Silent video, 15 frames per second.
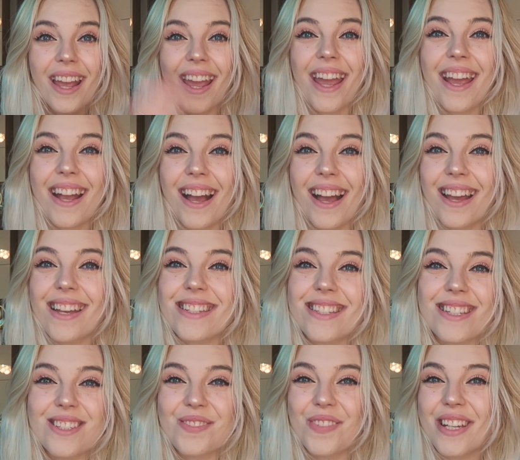Hey guys,
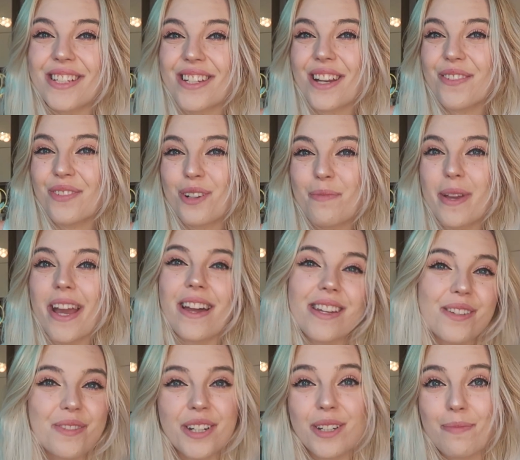it's me, Jennifer Biana,
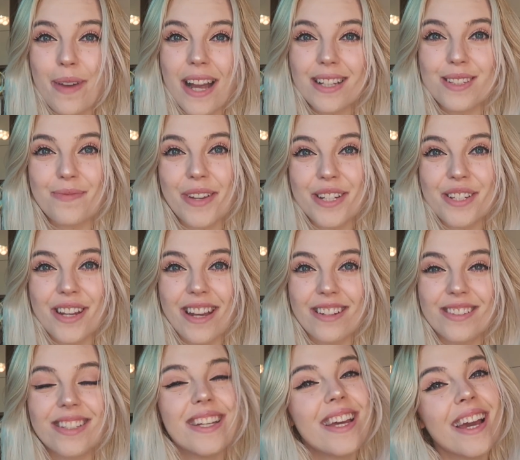and welcome back to my
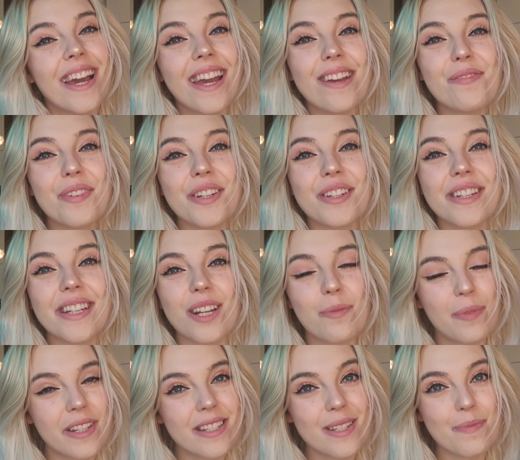channel. If you're new here,
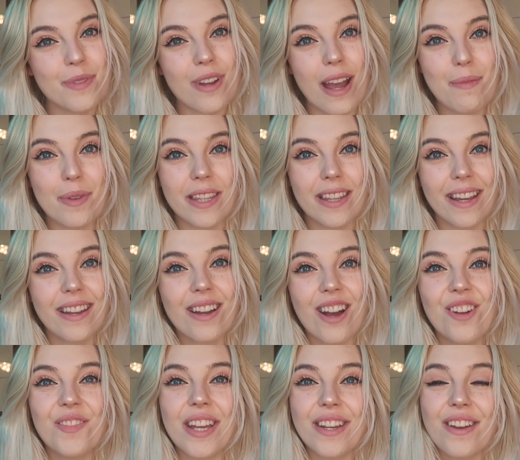please subscribe and like,
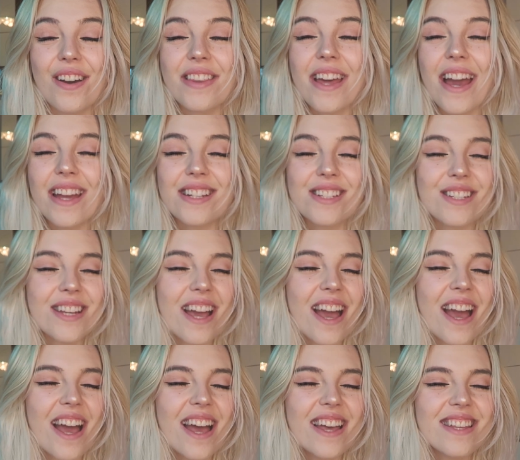comment, and all that
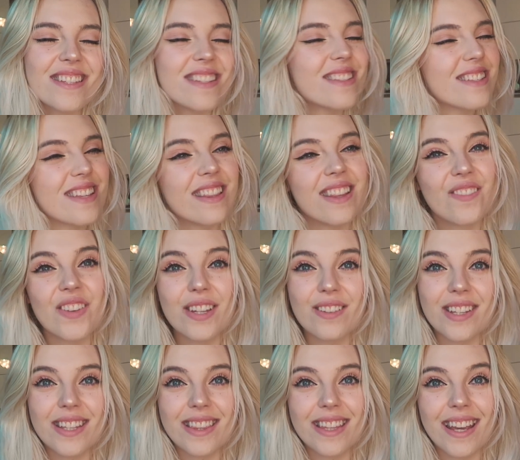jazz, and let me know
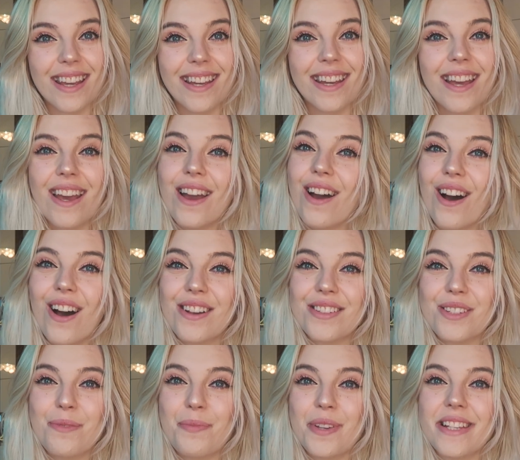what you think.
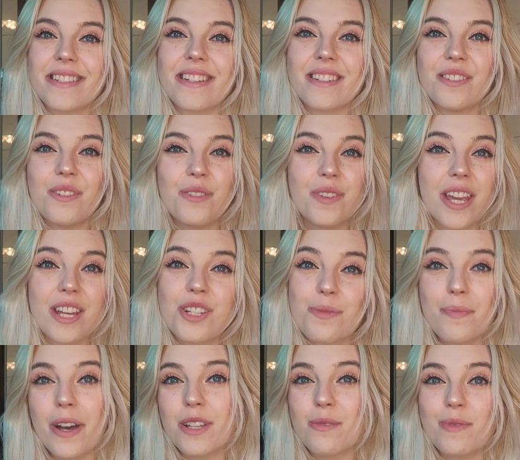Also, please click the
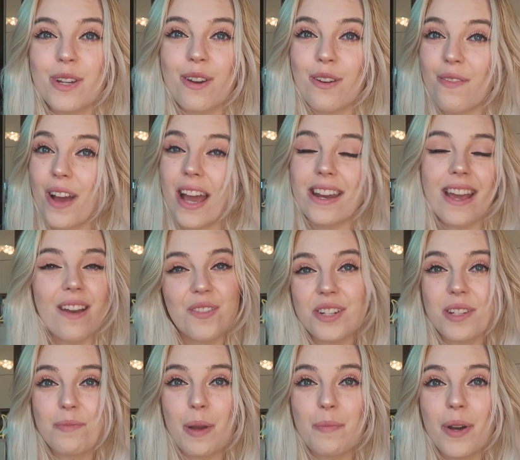notification bell to be notified every
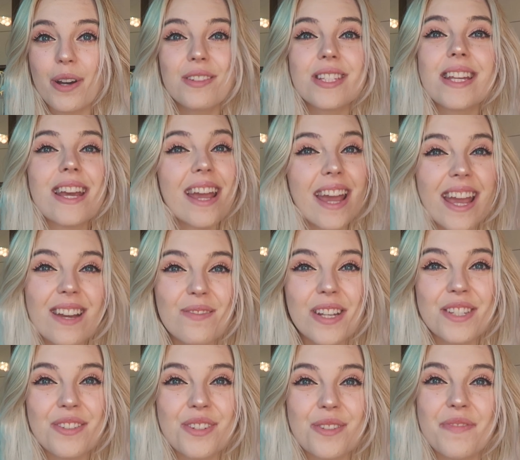time I post, and my
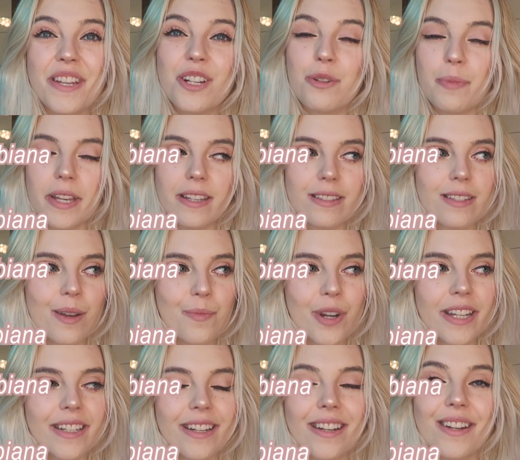social media will be
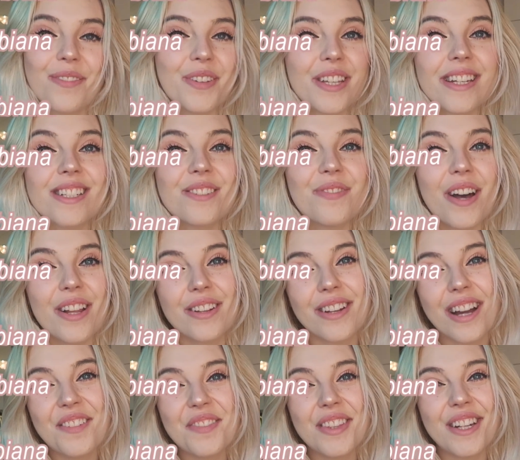somewhere here. If you'd like to follow,
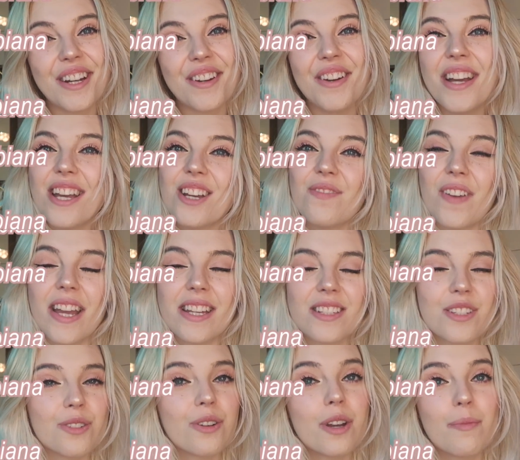come through. My
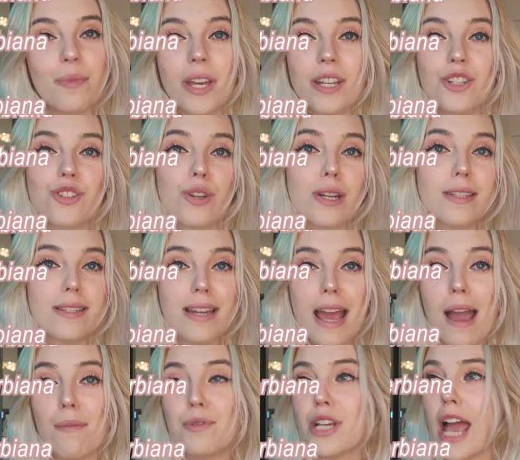Instagram, Pinterest,
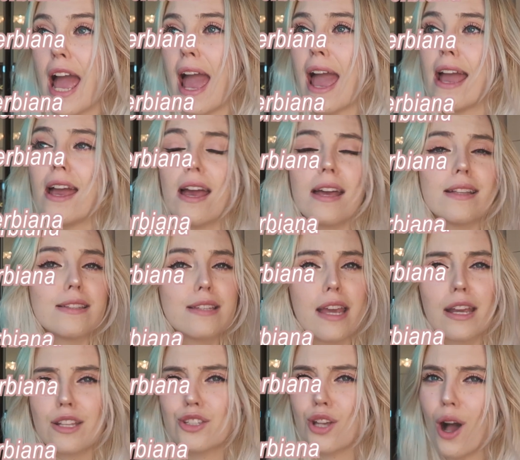Snapchat,
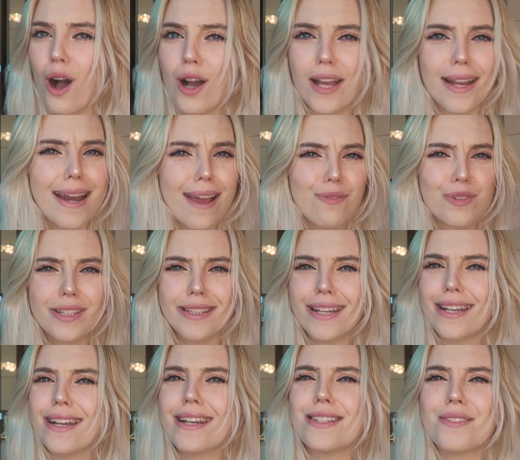TikTok and
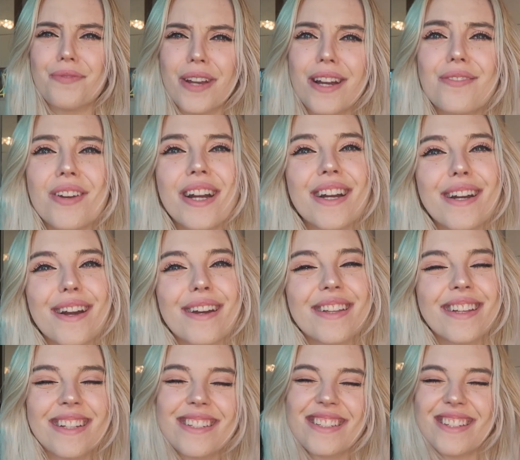everything. It's very, very
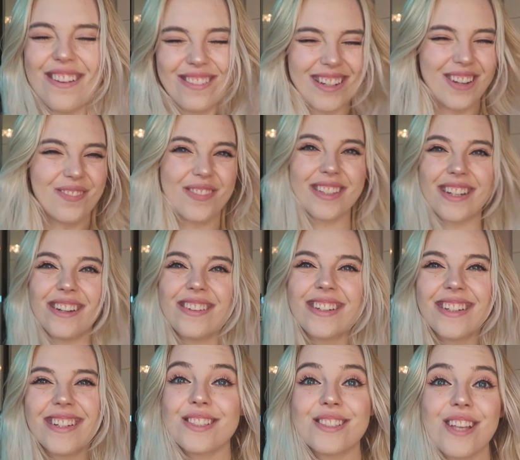girly, so come through.
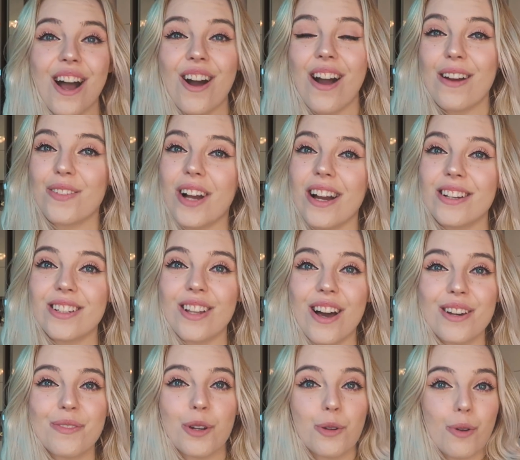So I've gotten a
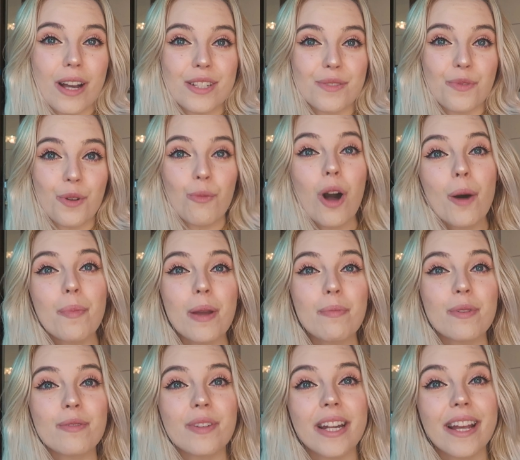lot of requests for
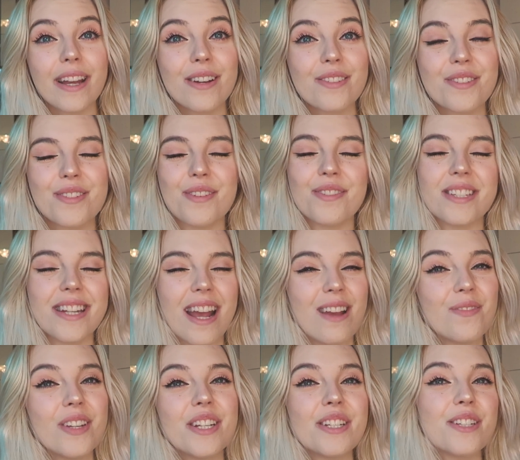wallpaper videos, so today
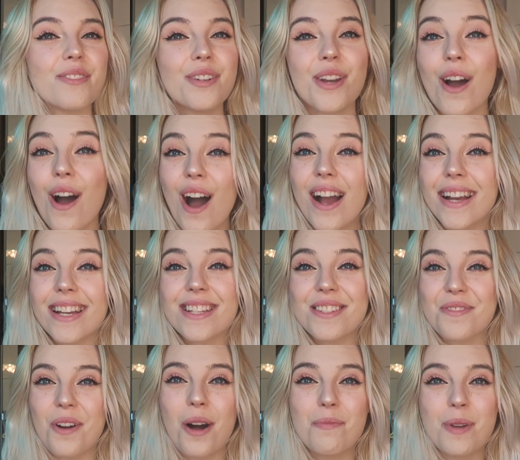I'm gonna do an
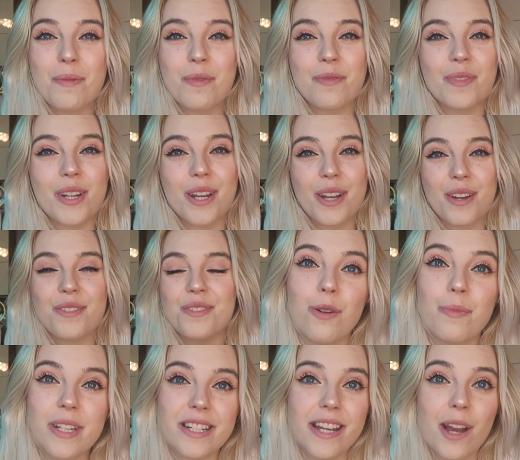August wallpaper video. I will
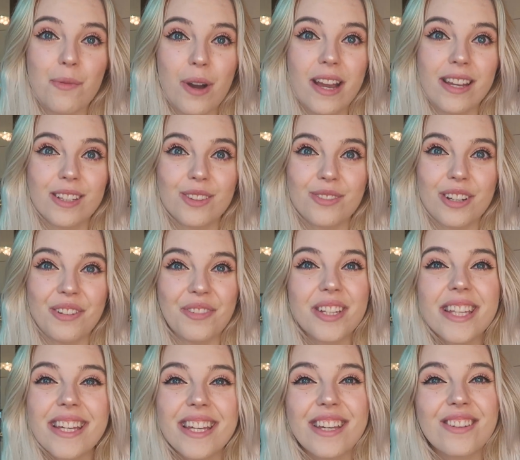be DIYing three
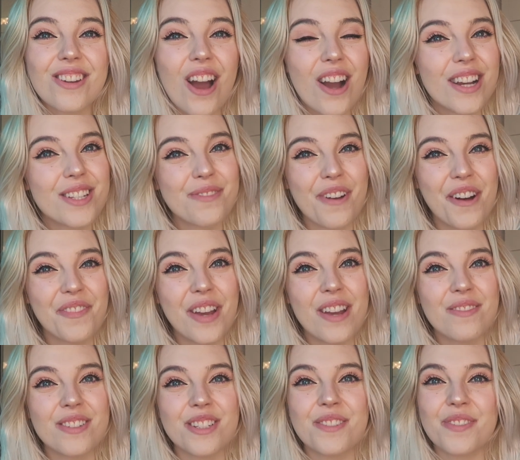really cute August
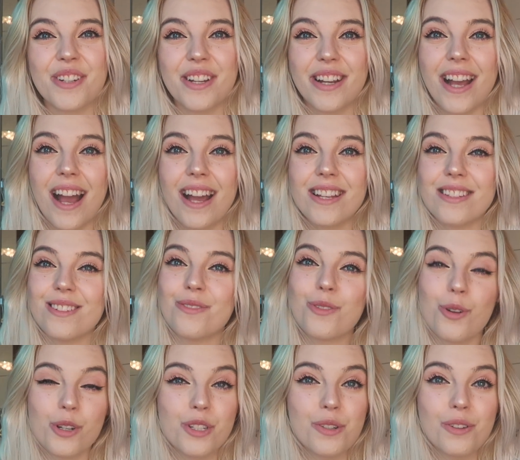wallpapers for you guys, and of
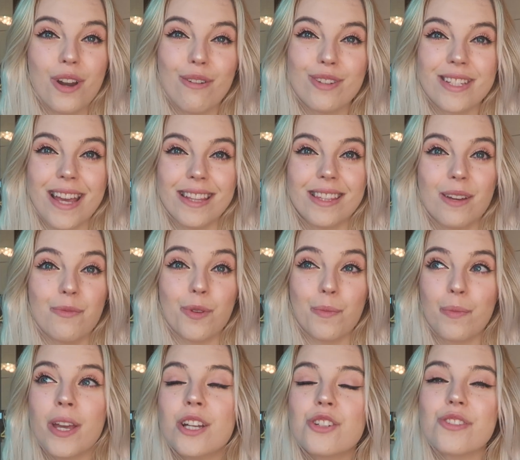course you can always get them from
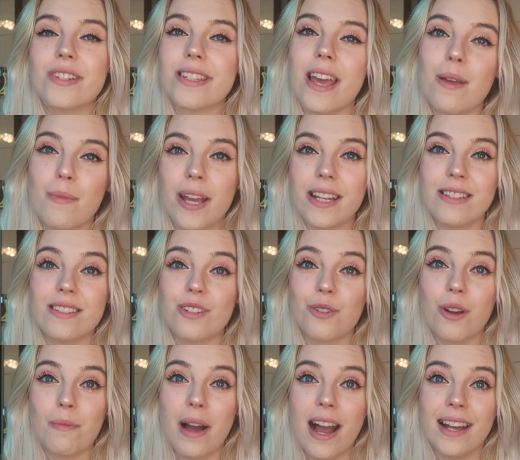Pinterest and my
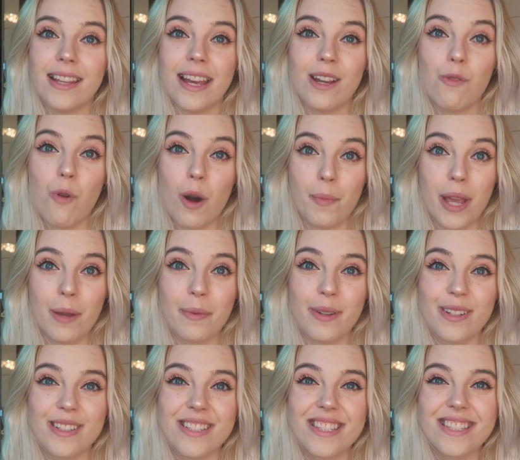Instagram highlight wallpapers.